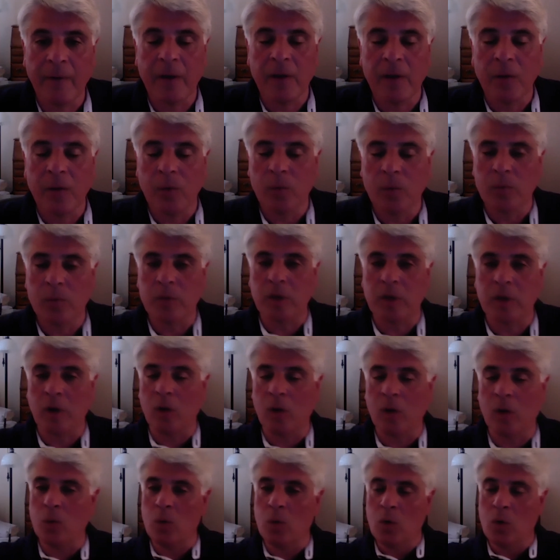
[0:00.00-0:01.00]

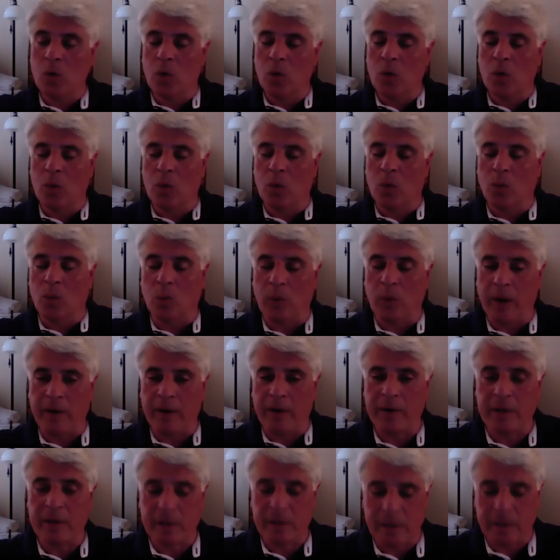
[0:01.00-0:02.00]
So
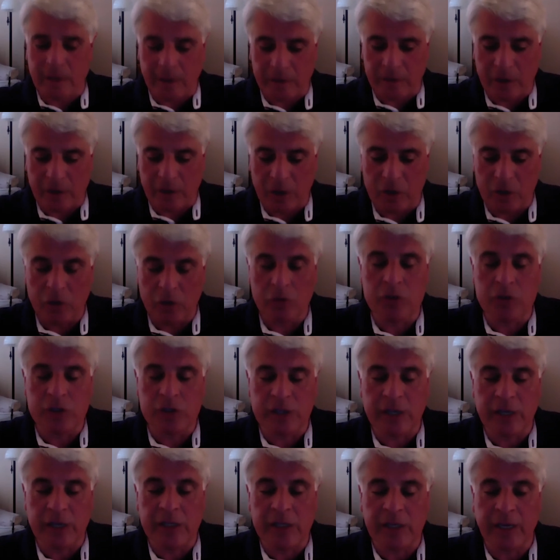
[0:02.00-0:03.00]
where there's a huge
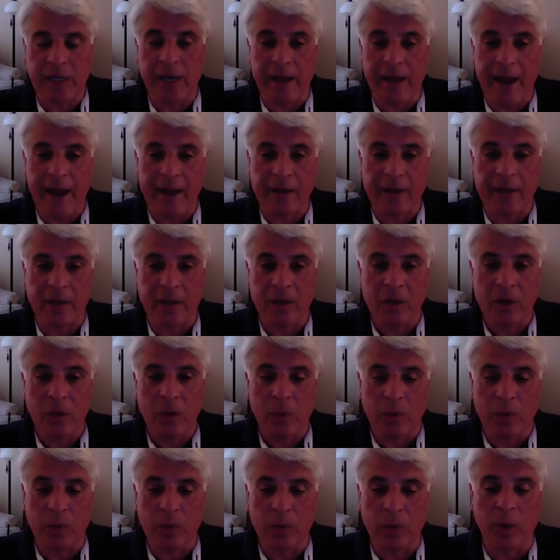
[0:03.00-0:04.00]
disconnect
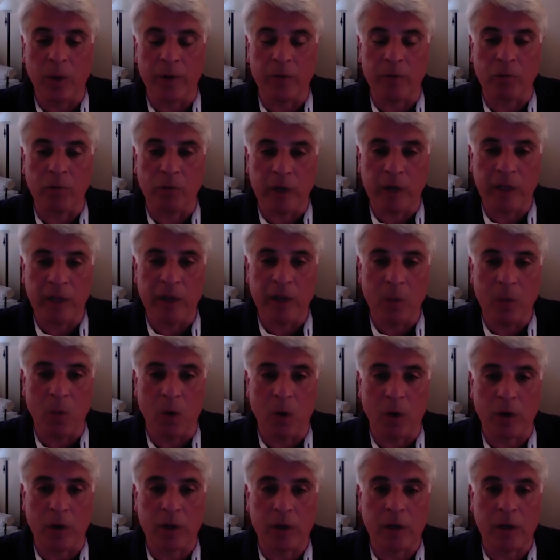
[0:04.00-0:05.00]
with what really
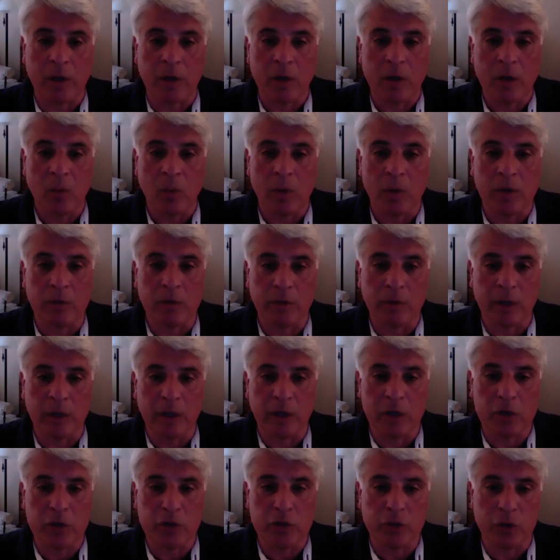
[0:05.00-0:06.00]
works, what's really
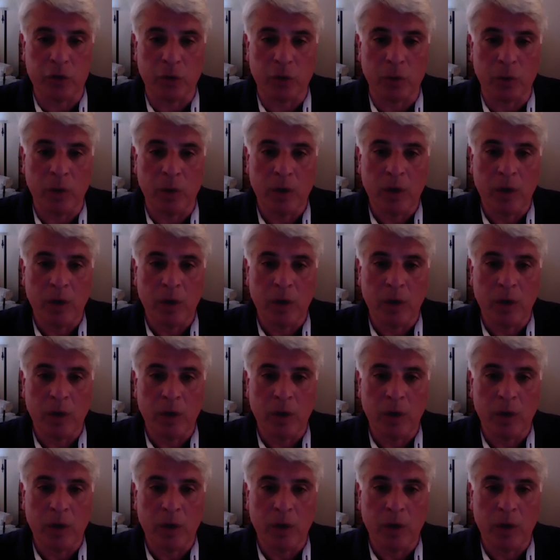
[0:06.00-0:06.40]
true.